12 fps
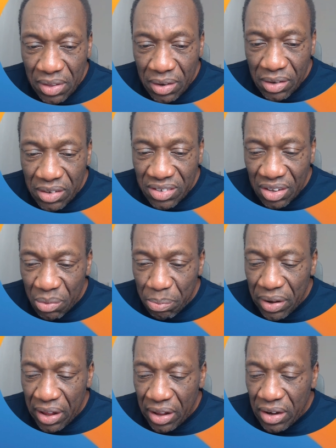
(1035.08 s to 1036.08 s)
deal
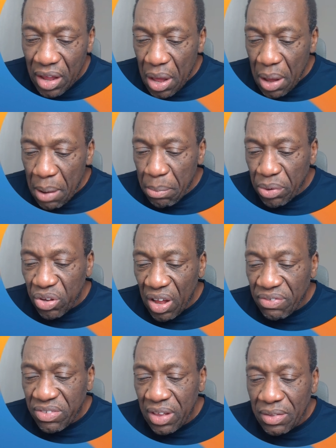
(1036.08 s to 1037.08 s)
startup plan, but
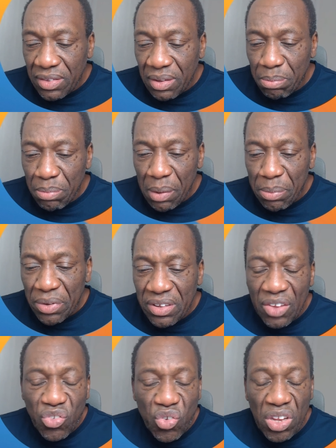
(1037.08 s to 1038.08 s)
you have 10 team
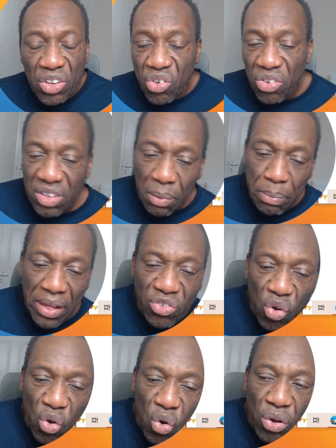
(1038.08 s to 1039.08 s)
members here. So it just
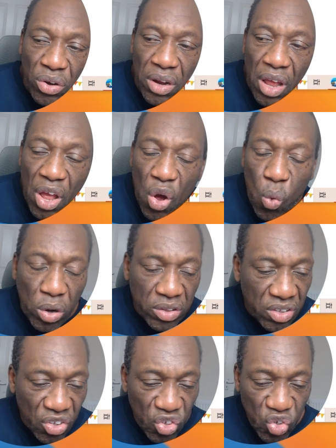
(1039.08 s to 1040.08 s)
depends on
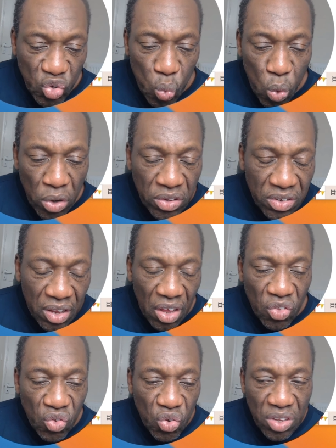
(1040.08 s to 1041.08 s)
what you want
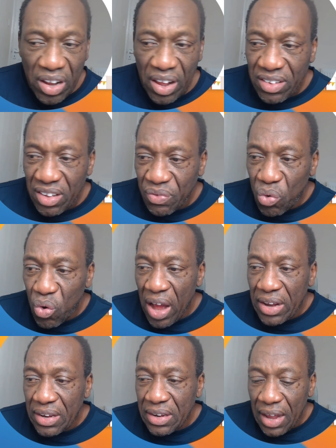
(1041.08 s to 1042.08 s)
to utilize this
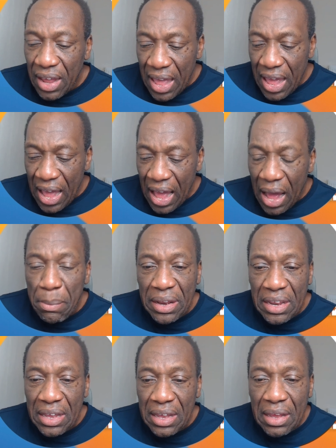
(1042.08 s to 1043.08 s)
for, and how
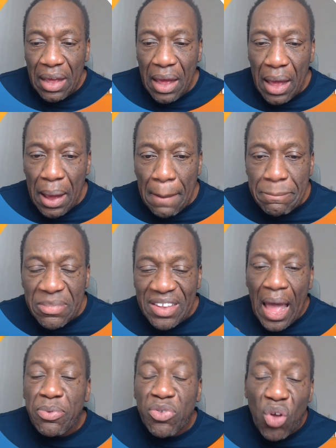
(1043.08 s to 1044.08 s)
many
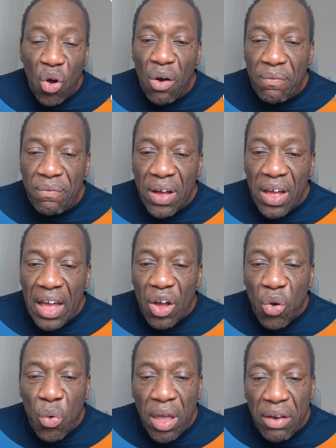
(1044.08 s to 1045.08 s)
types of
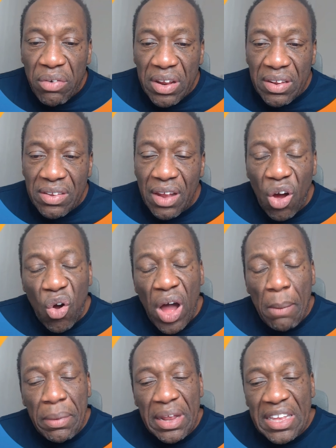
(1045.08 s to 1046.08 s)
queries
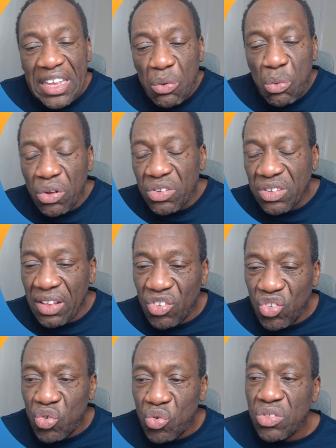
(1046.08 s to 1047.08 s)
or how many keywords
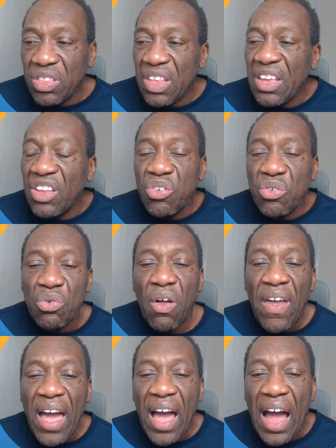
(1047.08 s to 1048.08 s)
that you think you